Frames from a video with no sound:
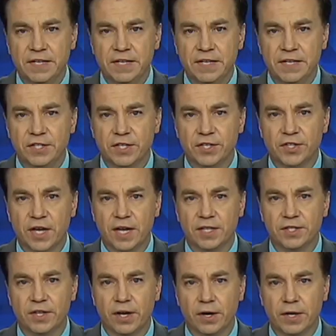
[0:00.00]
Visa
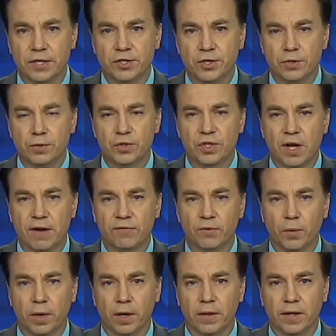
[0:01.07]
says there is new
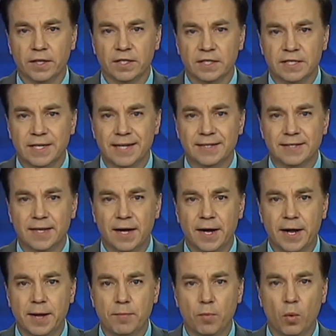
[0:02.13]
software that can cut
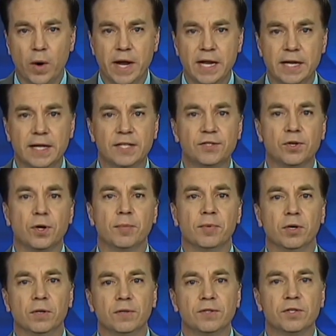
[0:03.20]
time waiting at
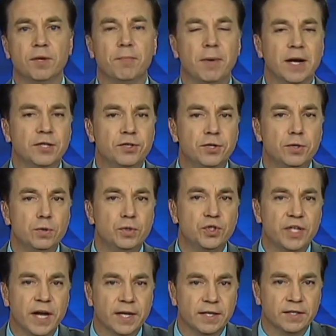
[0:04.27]
terminals by two
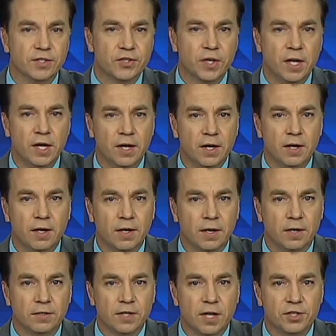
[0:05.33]
seconds.
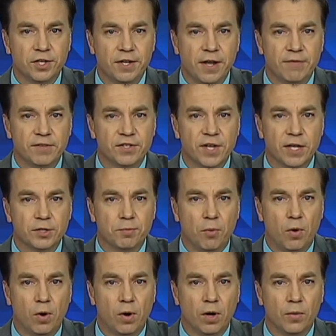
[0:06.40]
our Taja Davis has
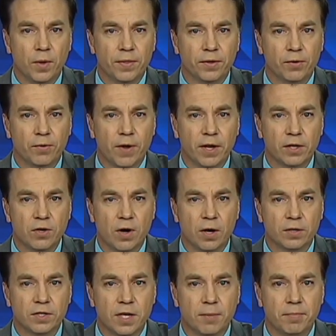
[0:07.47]
more on what the credit
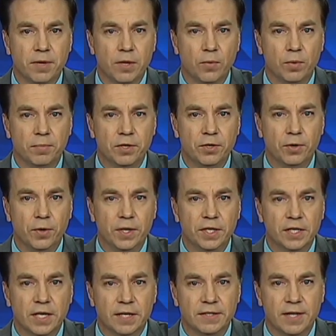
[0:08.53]
card company will be doing to
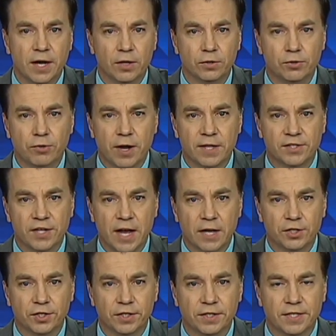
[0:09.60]
cut down
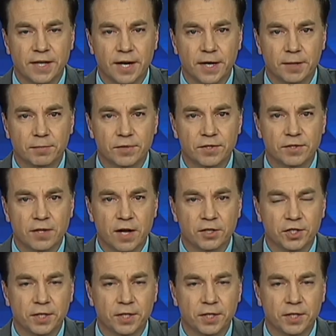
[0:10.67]
transaction times. Taja?